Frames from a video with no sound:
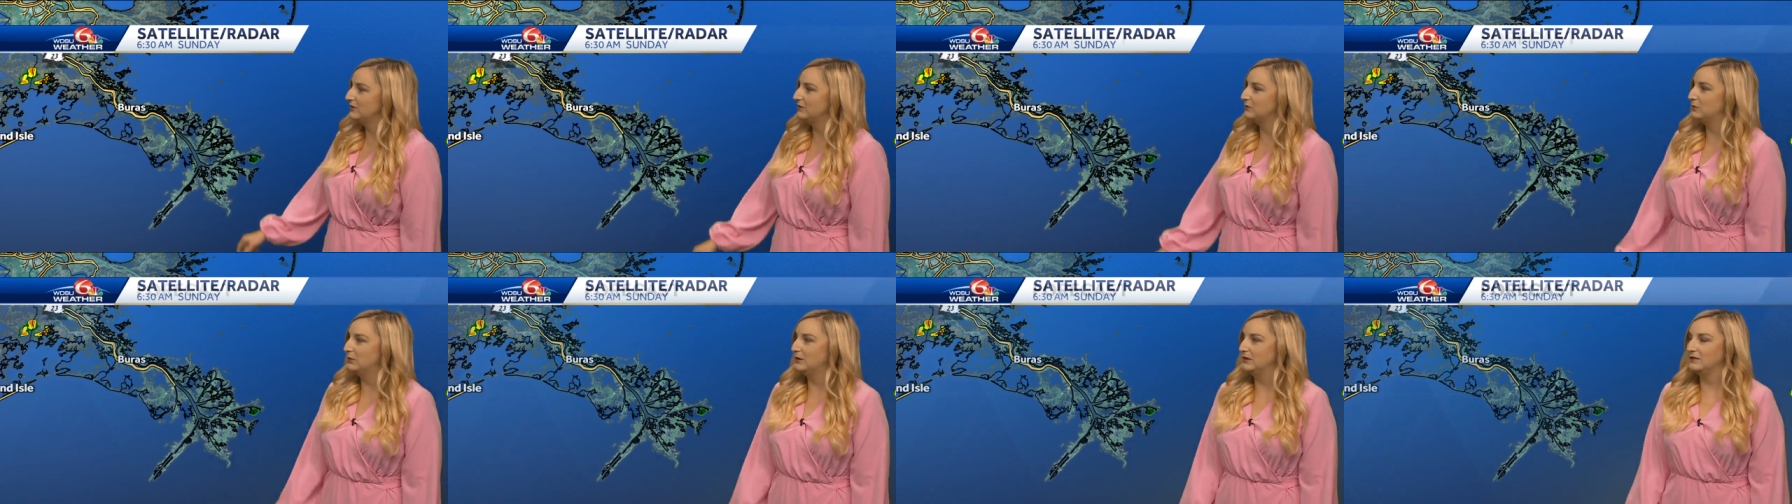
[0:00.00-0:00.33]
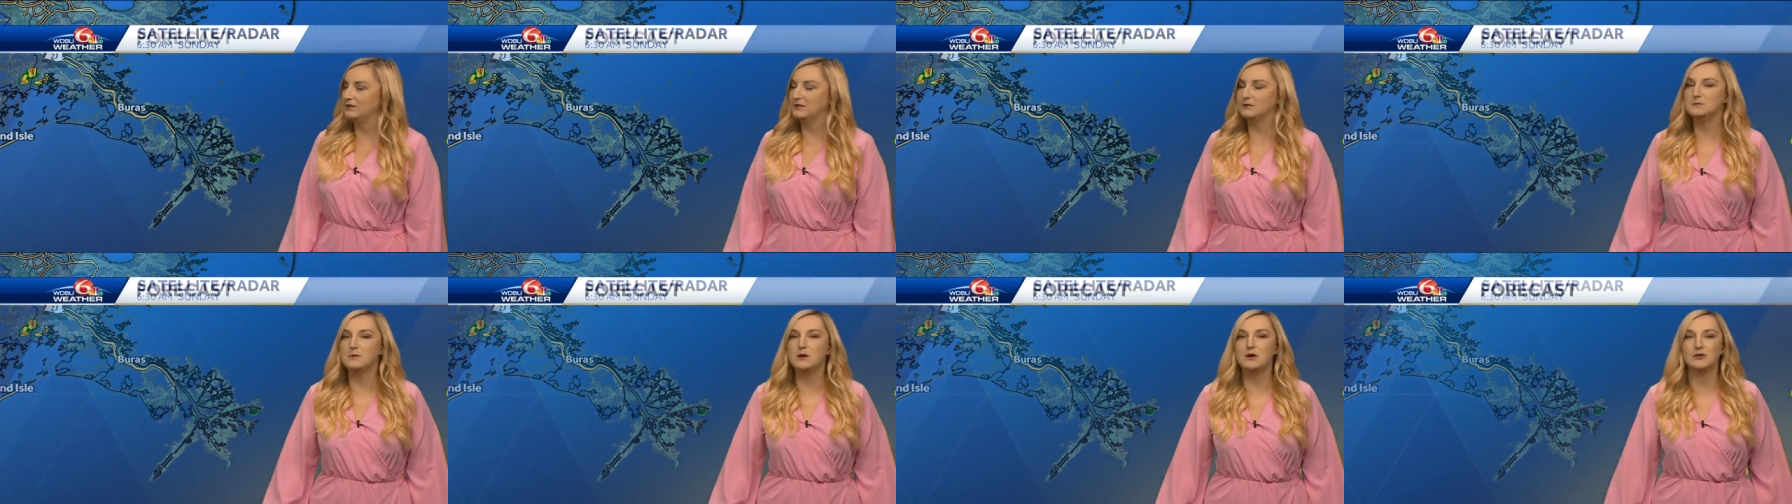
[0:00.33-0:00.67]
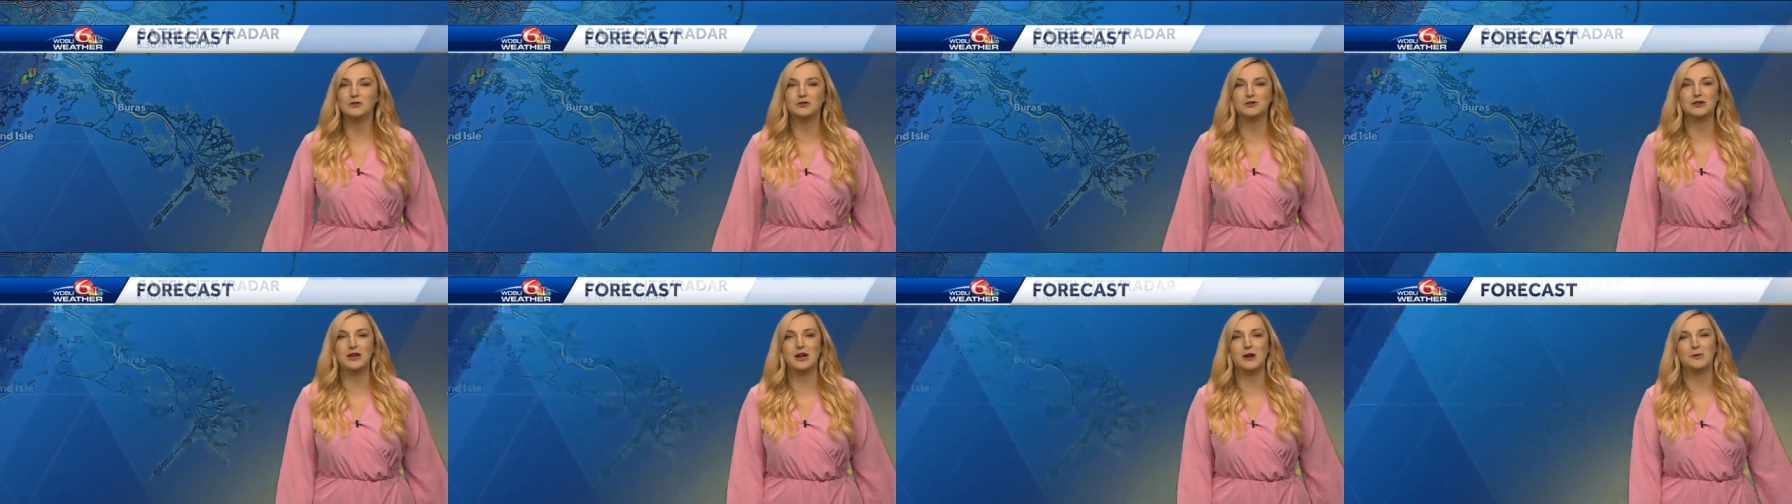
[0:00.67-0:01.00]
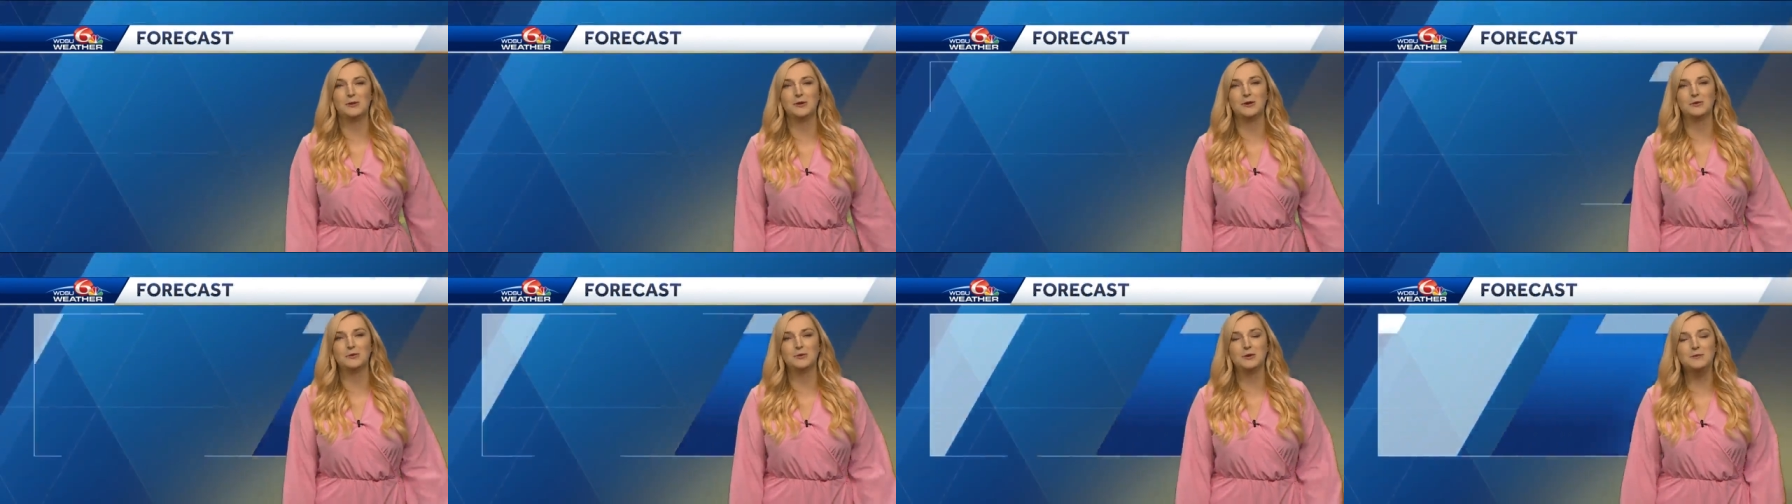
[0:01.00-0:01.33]
just one small
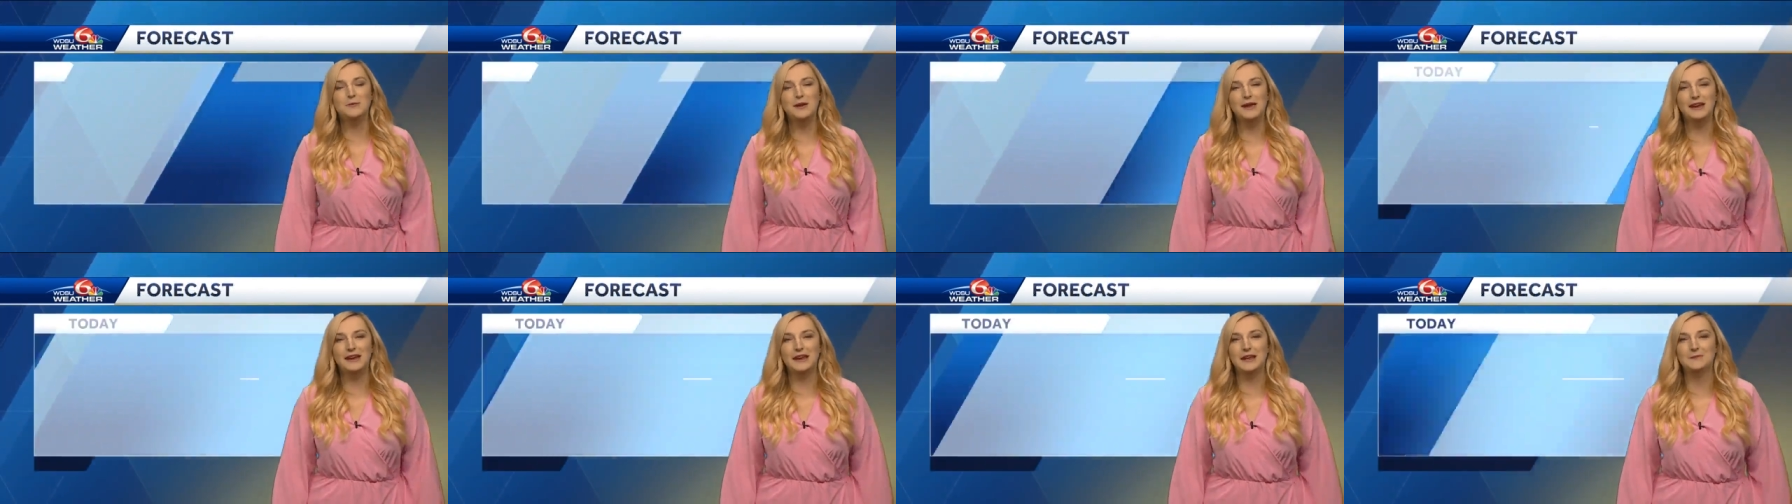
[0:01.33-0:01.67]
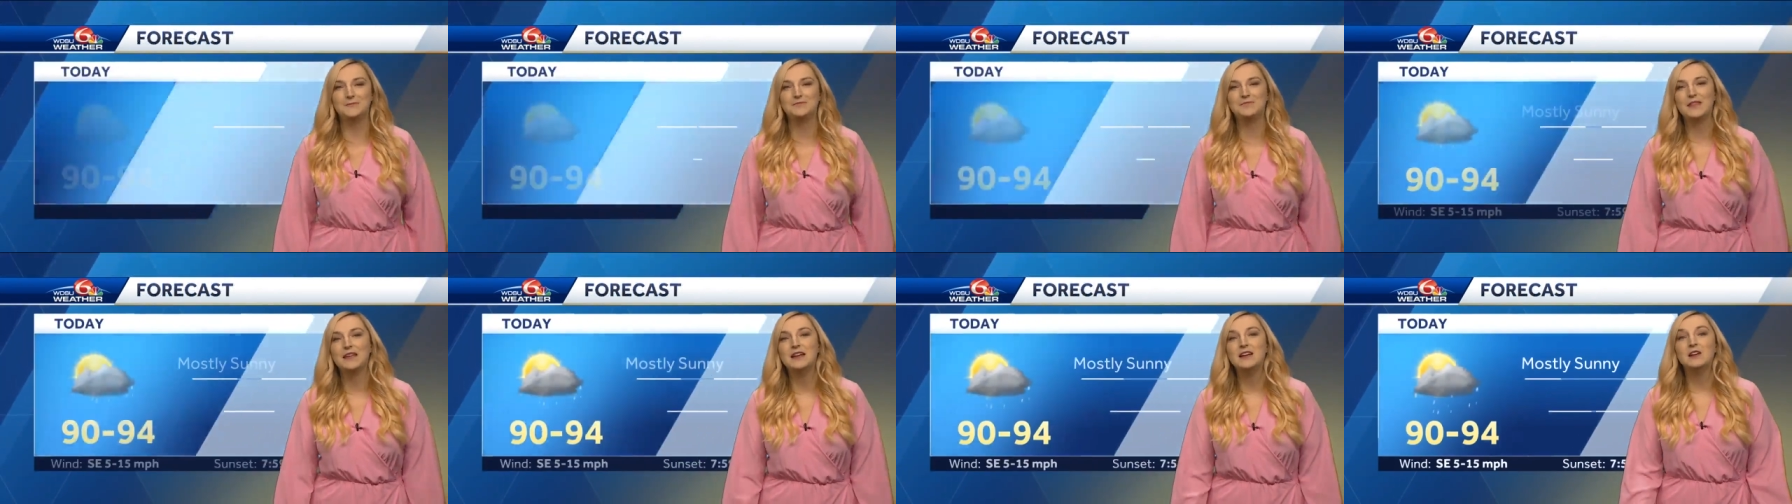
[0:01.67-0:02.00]
shower remaining.